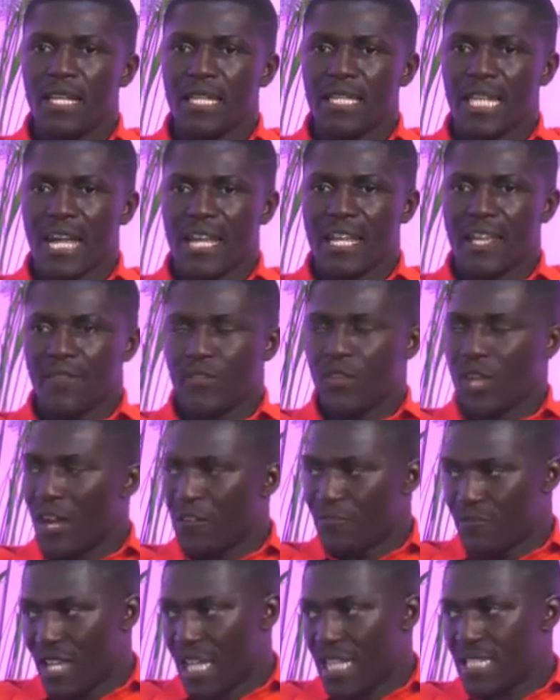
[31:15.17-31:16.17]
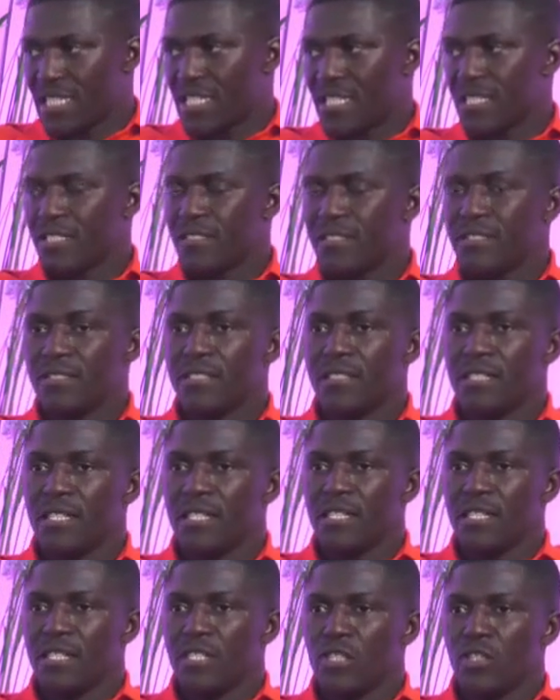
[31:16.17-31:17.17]
Now, if you have that,
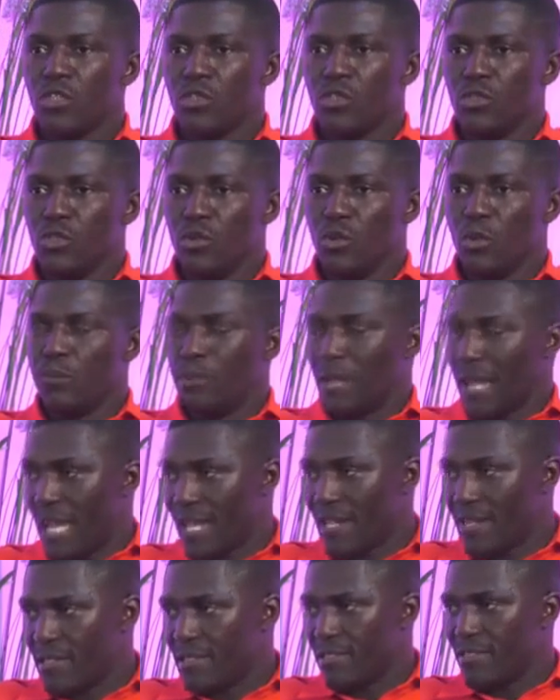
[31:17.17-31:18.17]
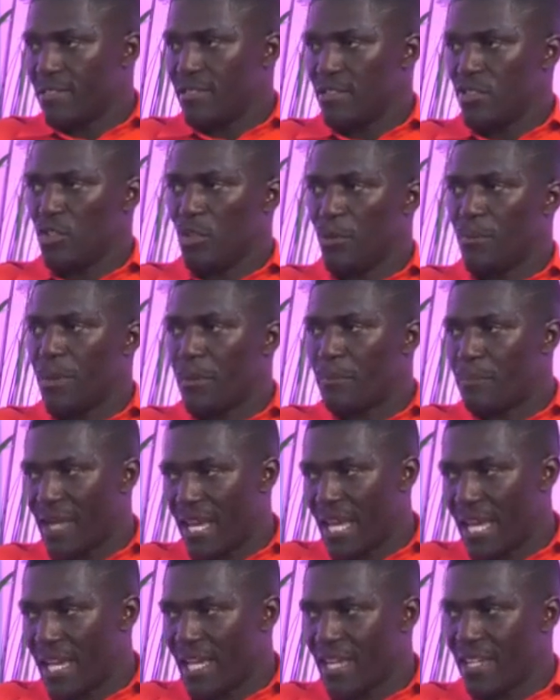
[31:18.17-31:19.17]
you plan, you
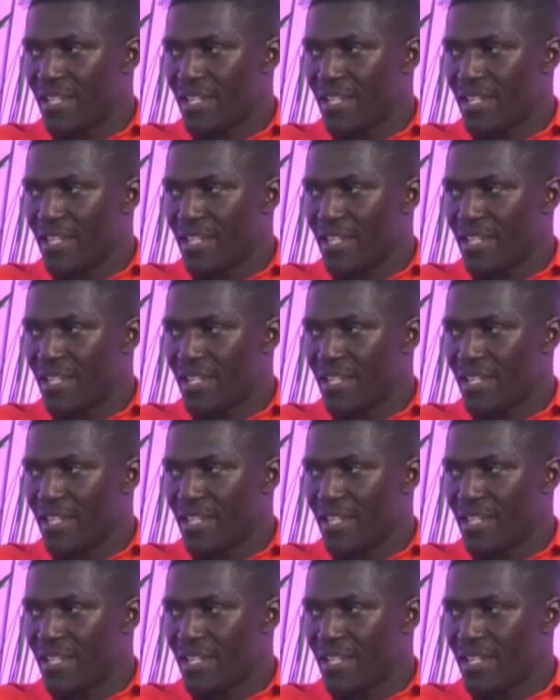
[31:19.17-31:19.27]
prepare.